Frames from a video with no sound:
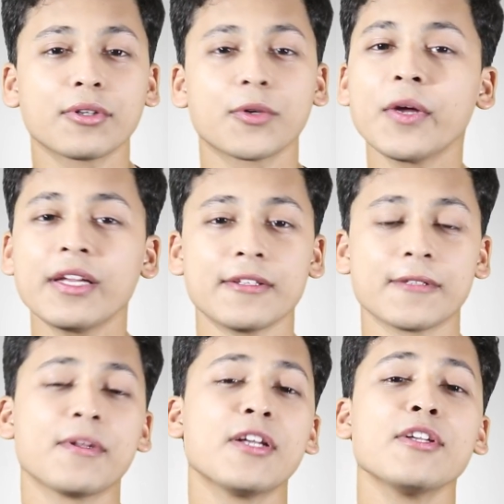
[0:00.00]

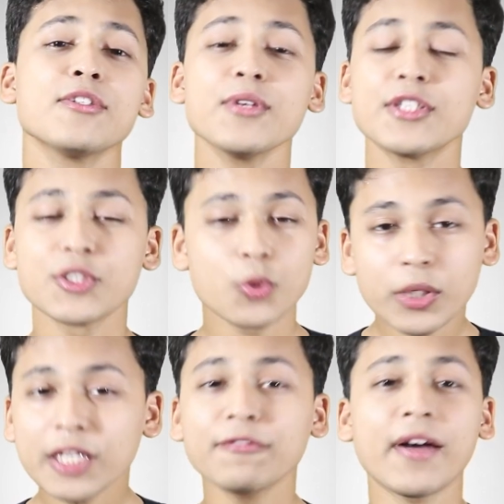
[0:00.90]
queries. So it's
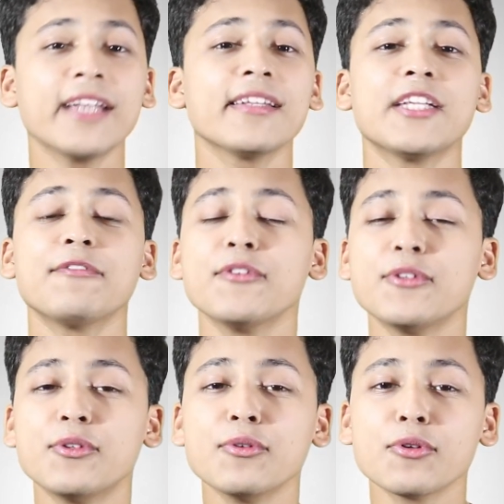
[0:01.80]
totally fine that if you
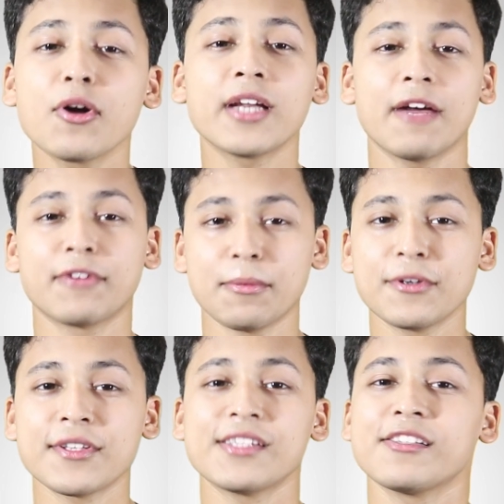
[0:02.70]
do not have
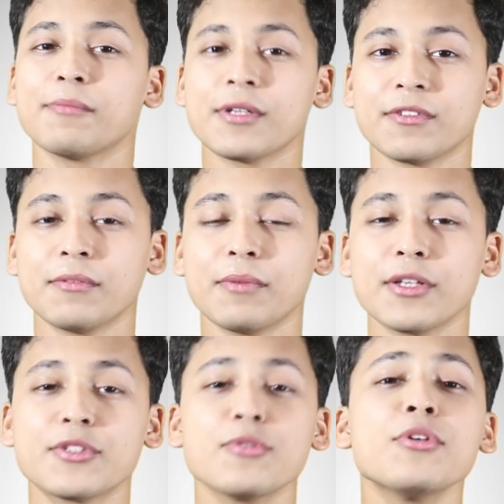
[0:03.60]
computer science in your +1 and
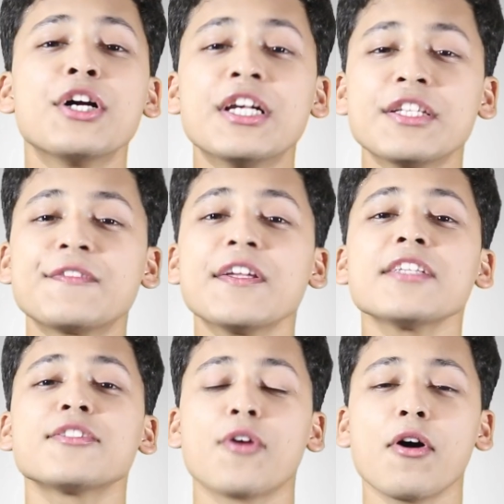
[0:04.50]
+2, stay
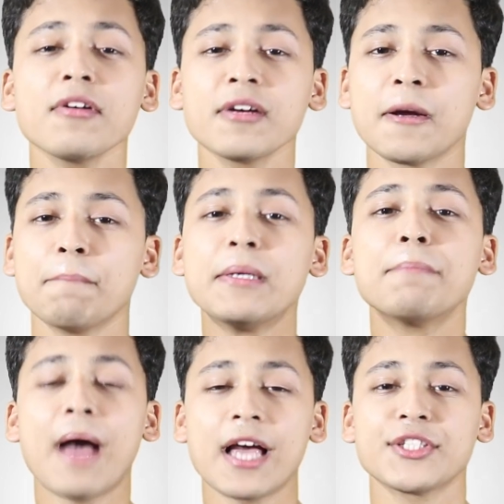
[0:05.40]
strong, be
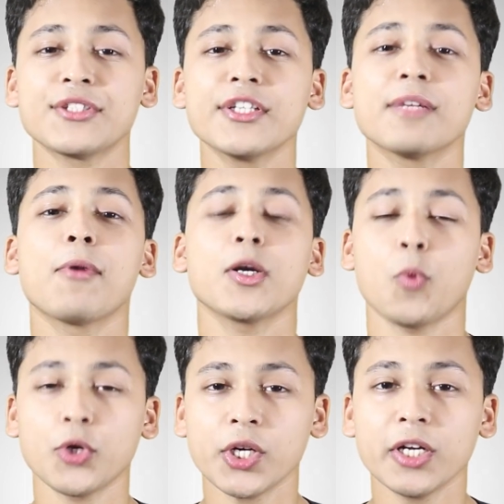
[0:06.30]
passionate about
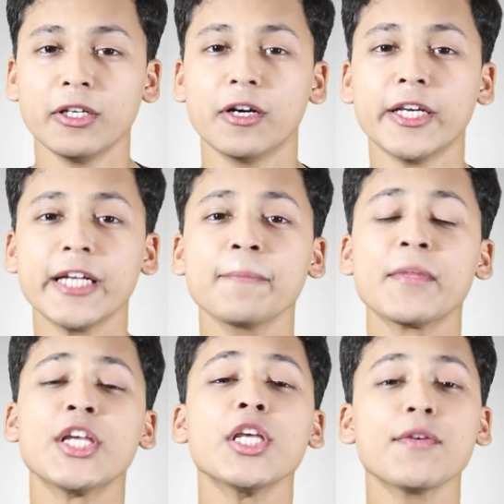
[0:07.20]
what you're learning.
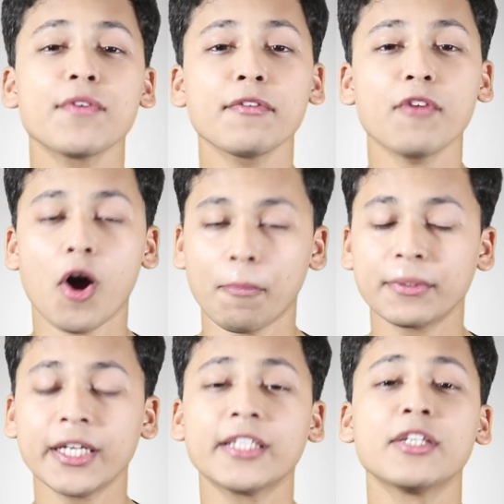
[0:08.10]
If you have
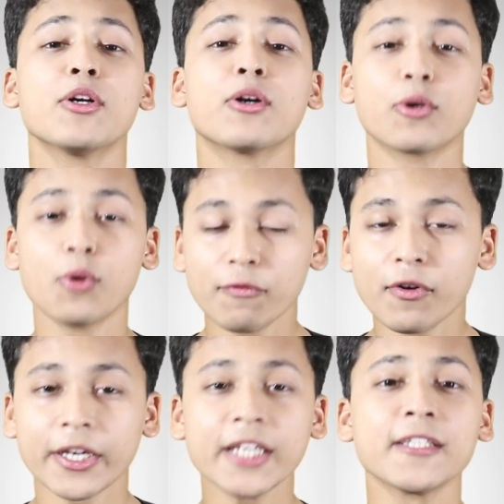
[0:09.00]
opted, go
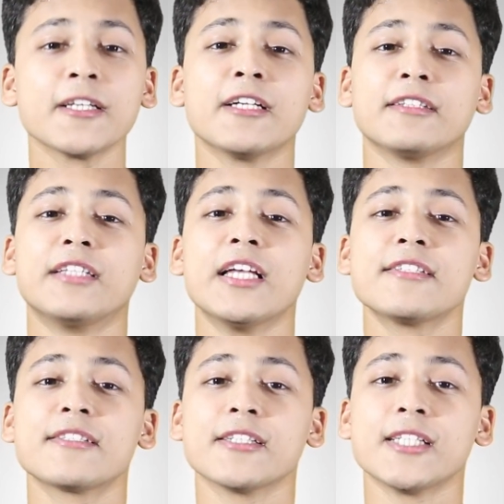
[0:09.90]
for it.
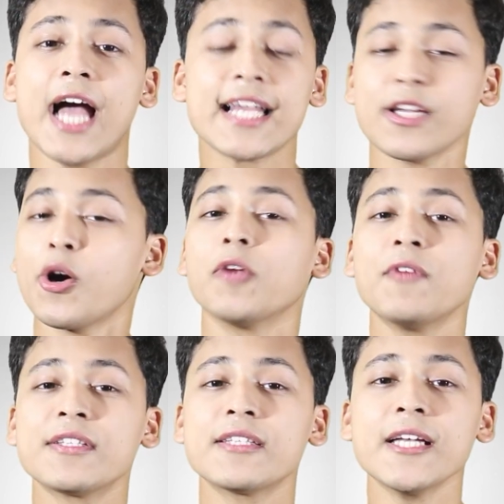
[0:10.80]
There's, as I
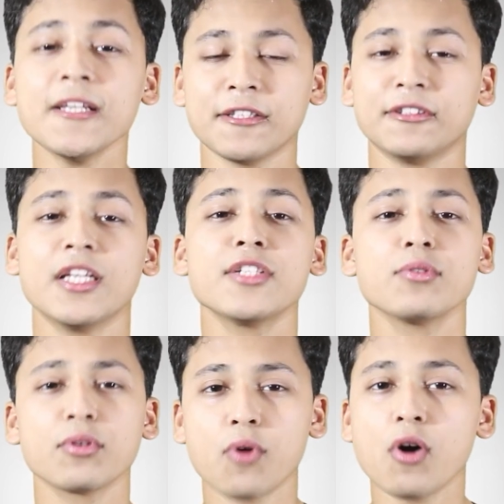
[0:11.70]
always say, there's
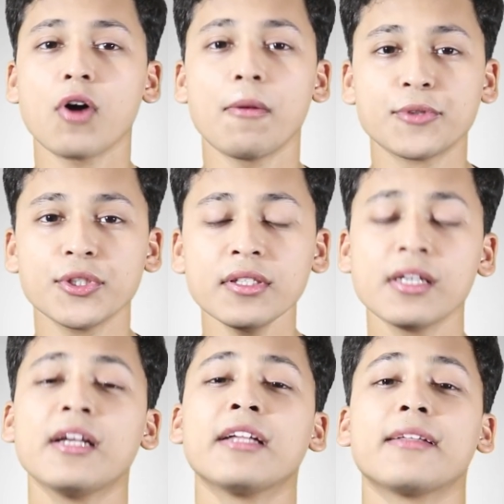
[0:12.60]
no wrong option.
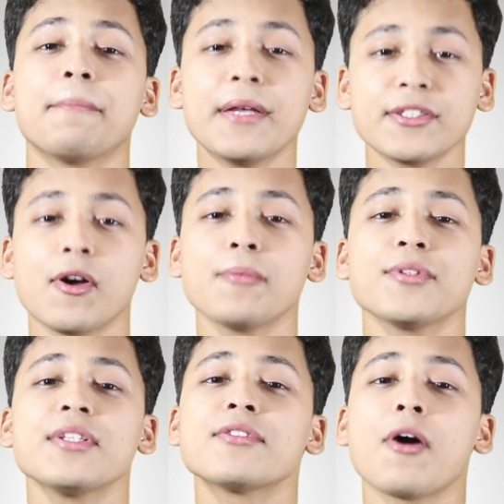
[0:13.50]
The best
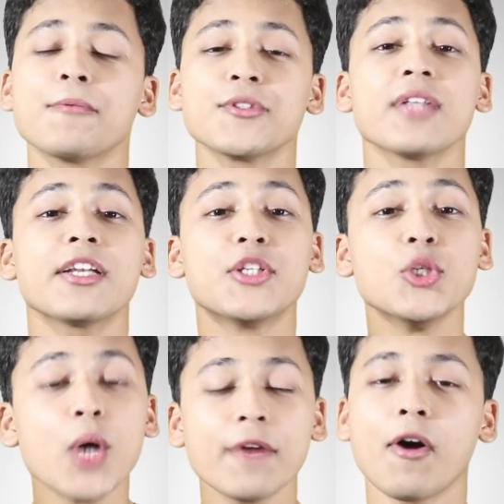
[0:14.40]
option is the option that
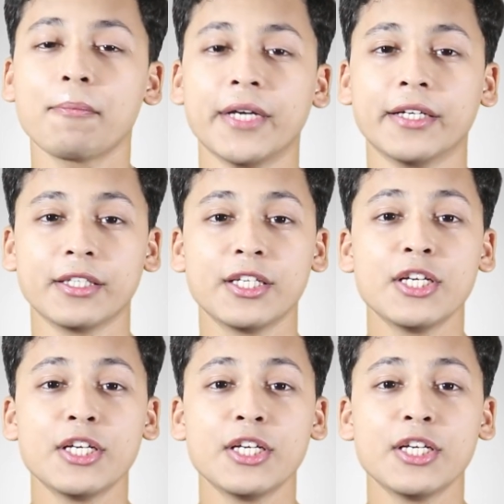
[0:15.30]
you have opted.